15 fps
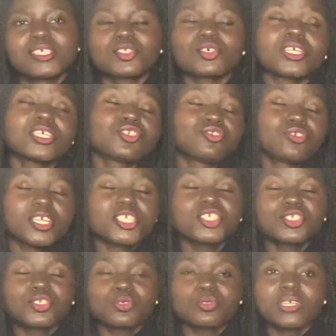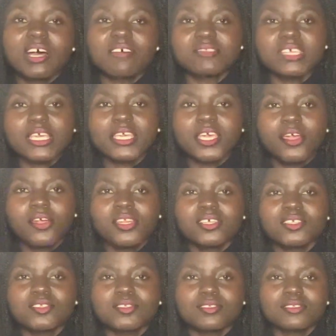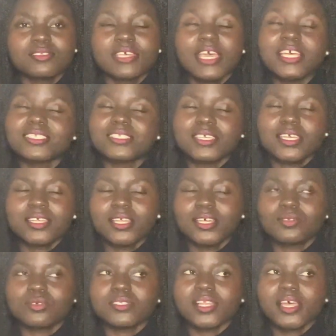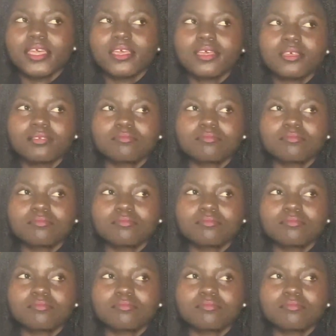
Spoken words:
So the strange dude, after hearing her say that, was like,